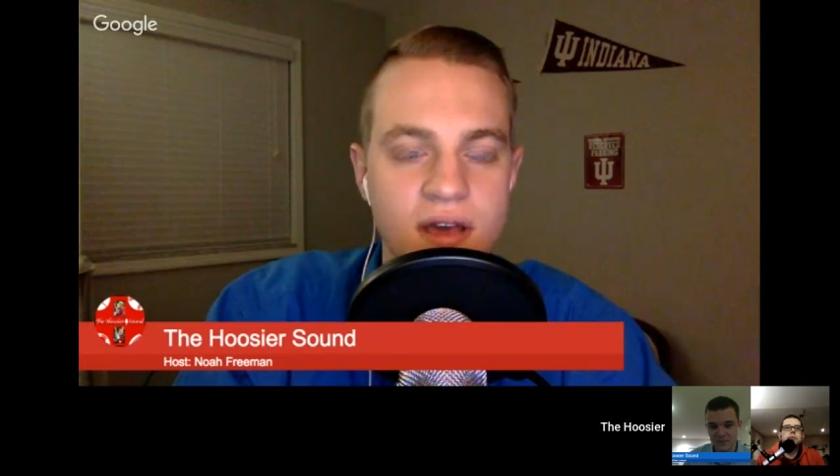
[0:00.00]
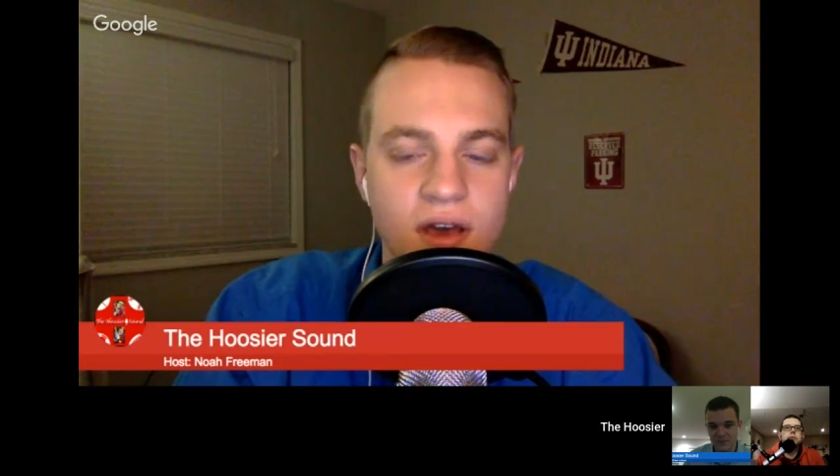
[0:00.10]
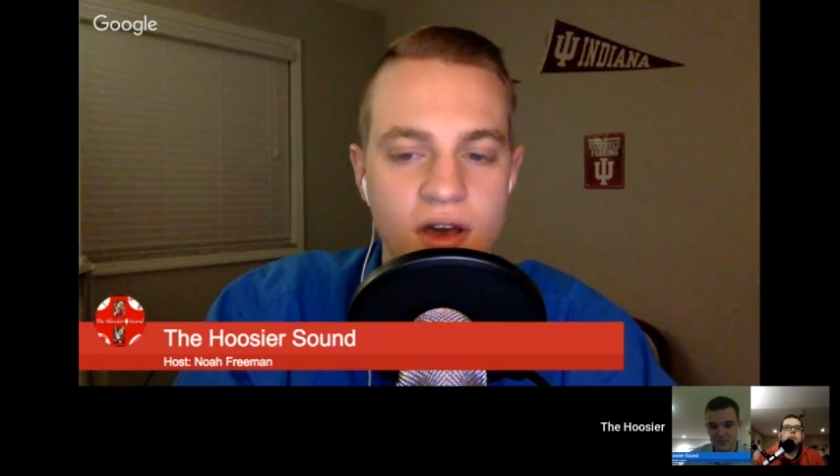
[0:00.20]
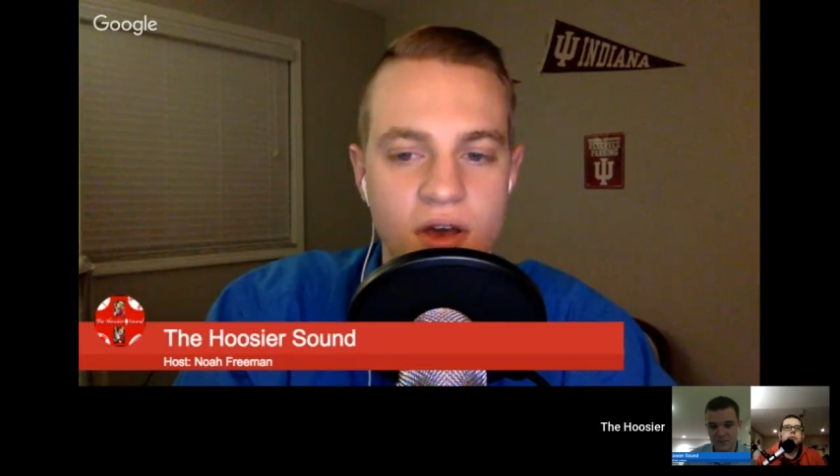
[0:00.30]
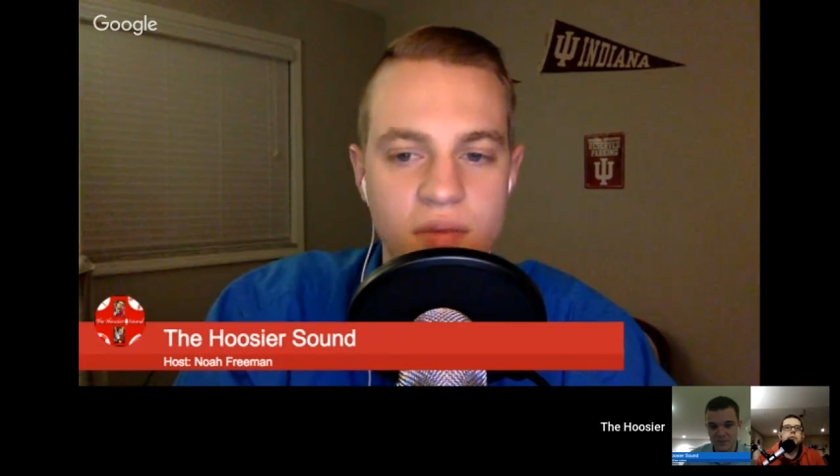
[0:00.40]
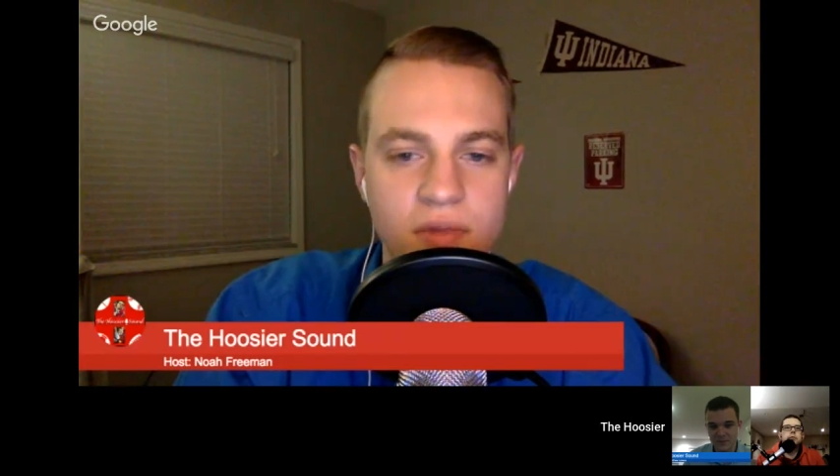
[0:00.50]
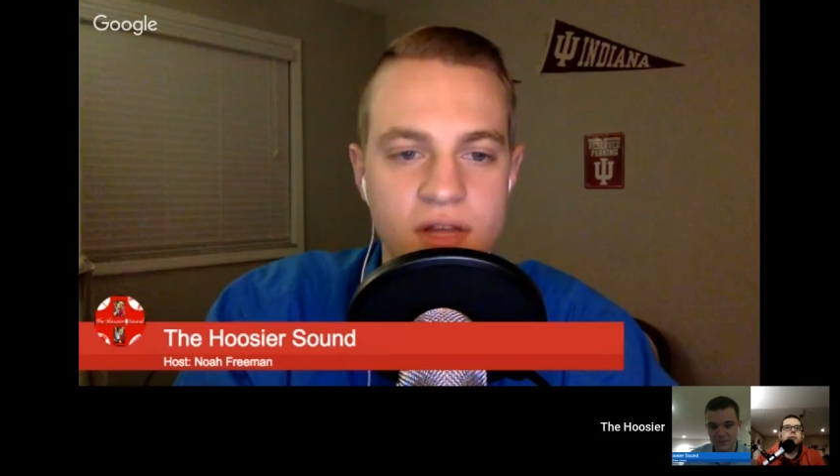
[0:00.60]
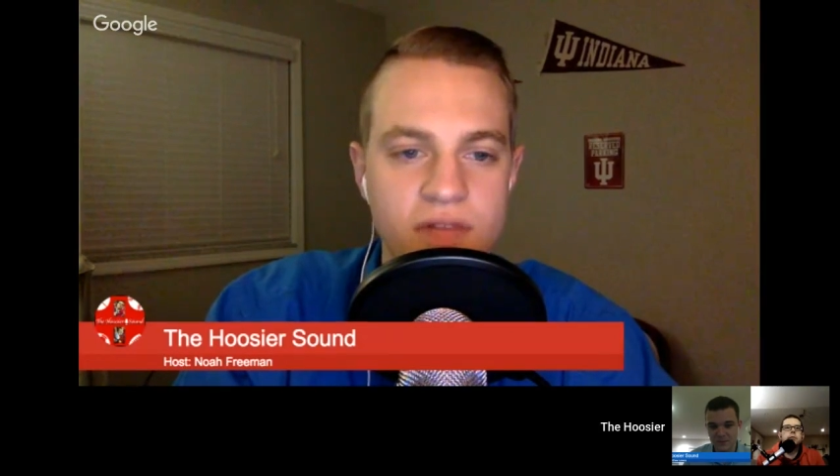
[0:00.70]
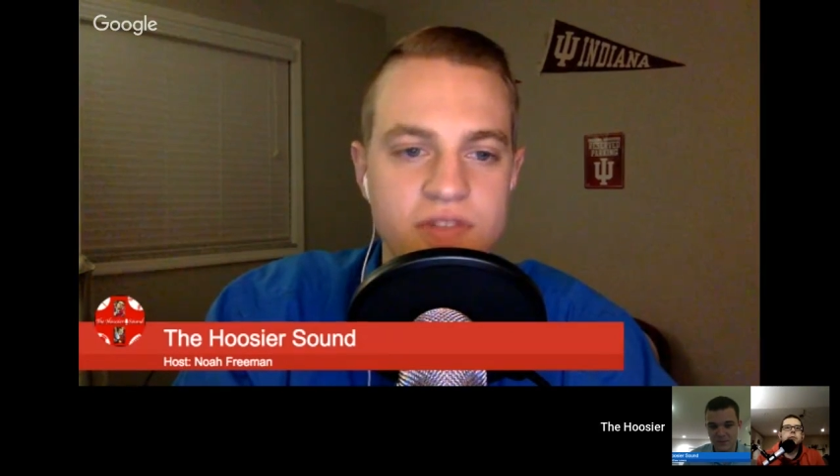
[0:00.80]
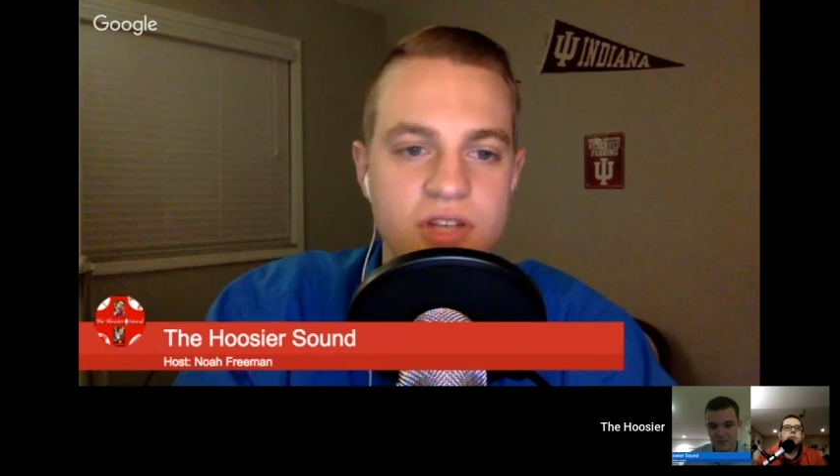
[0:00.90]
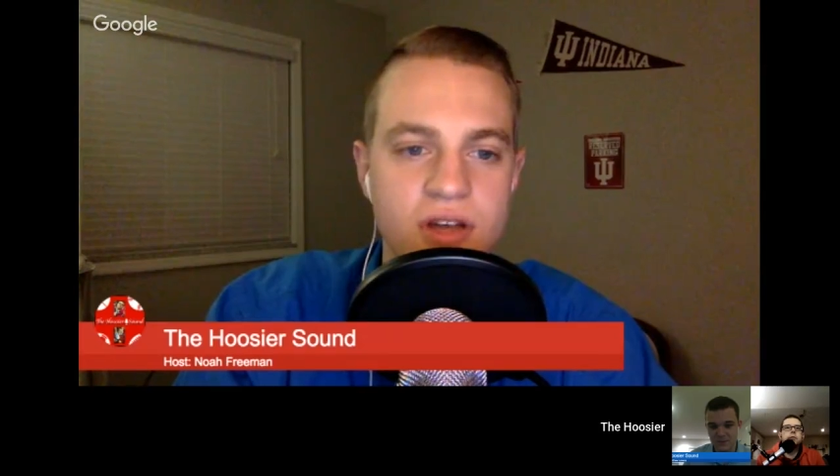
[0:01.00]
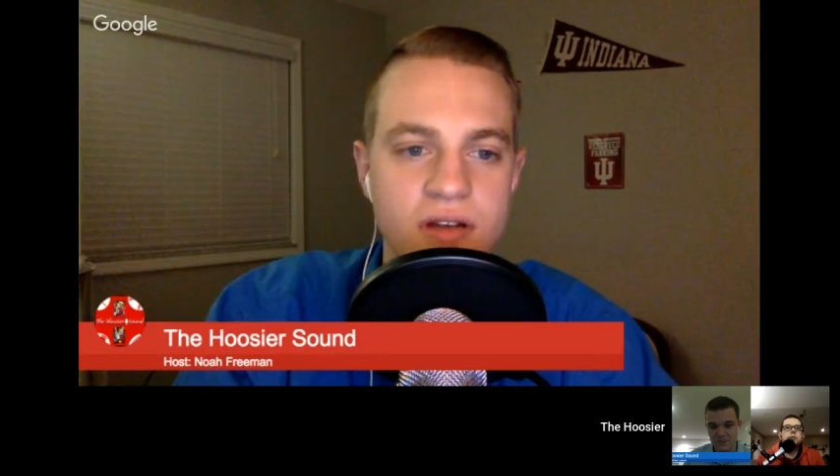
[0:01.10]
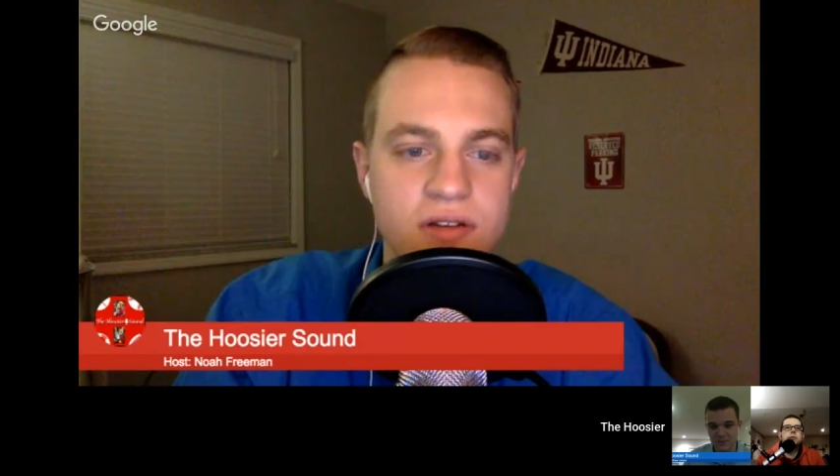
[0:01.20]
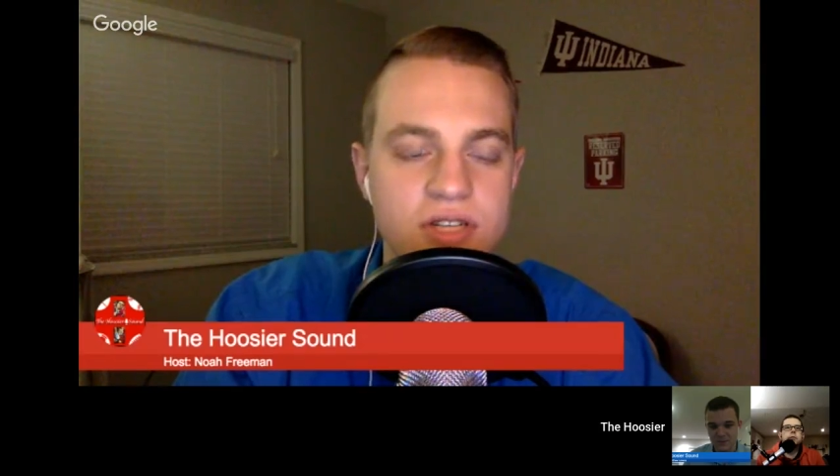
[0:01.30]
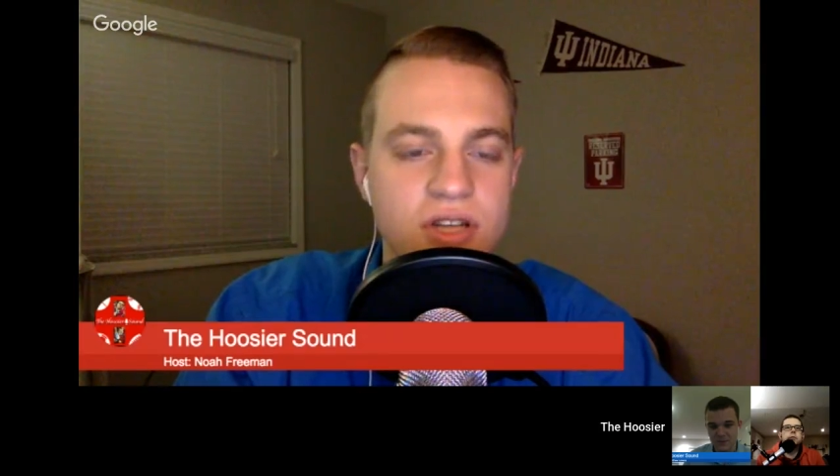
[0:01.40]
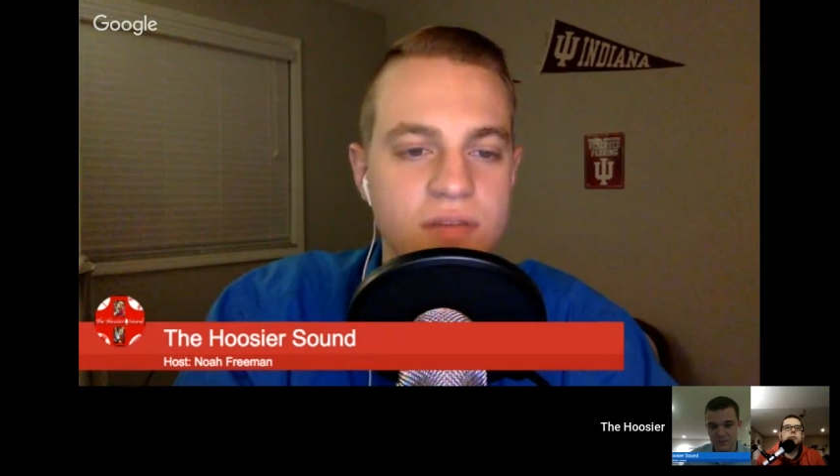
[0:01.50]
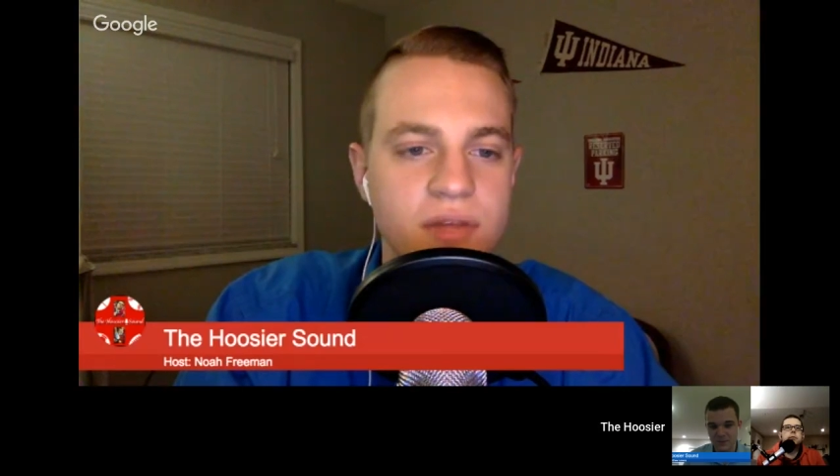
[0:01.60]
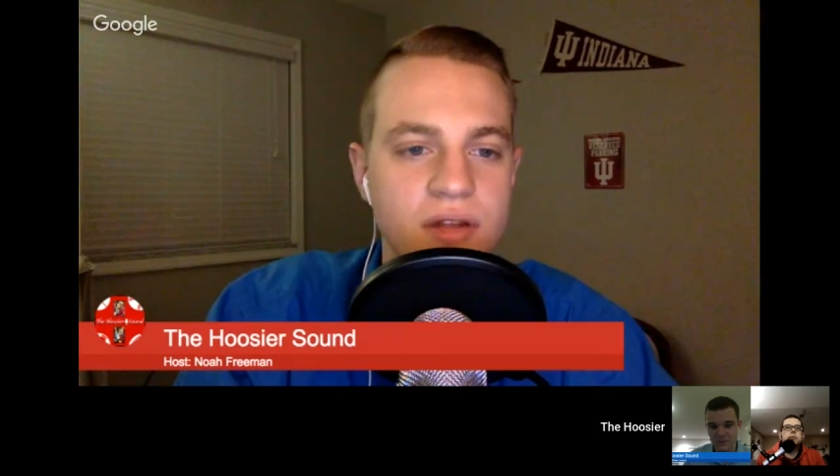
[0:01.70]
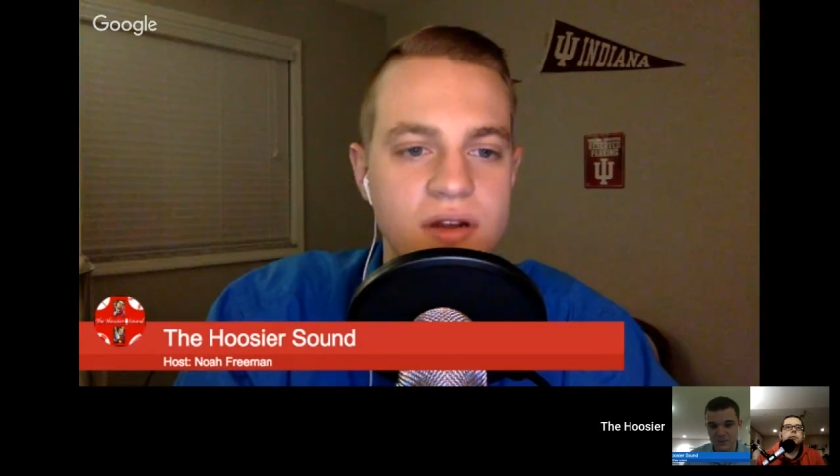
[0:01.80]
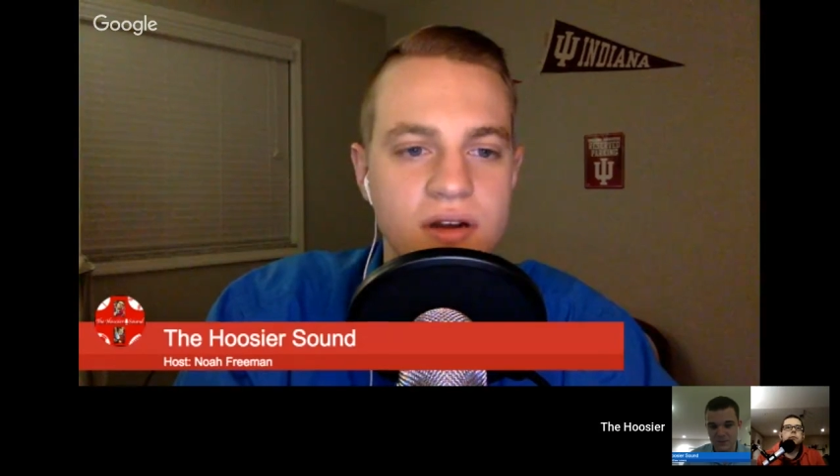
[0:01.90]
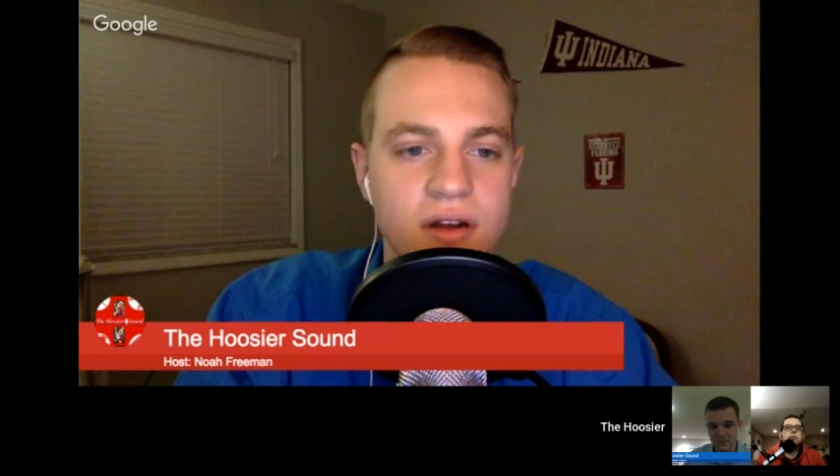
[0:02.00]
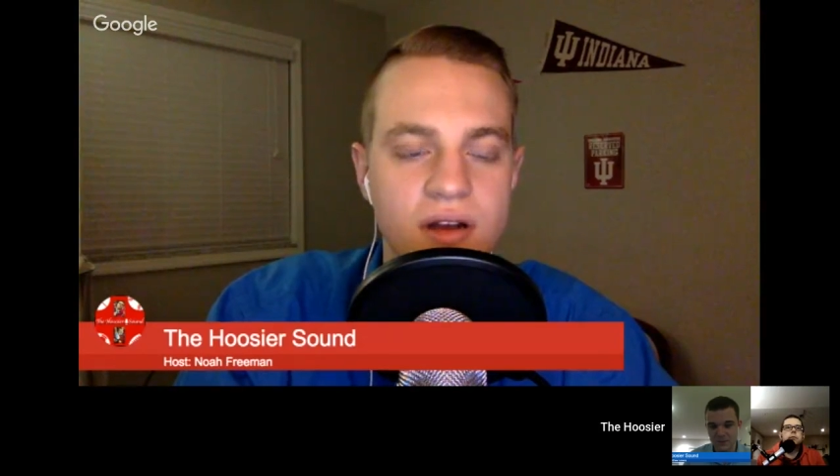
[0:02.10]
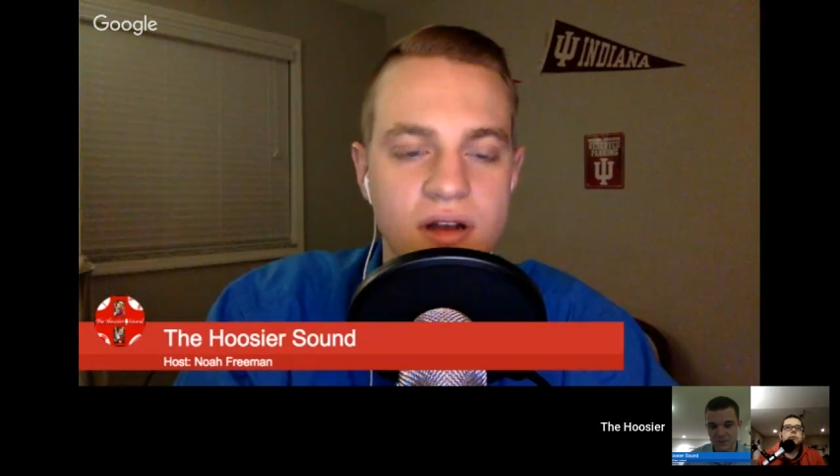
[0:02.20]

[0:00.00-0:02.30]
Love Sean Miller.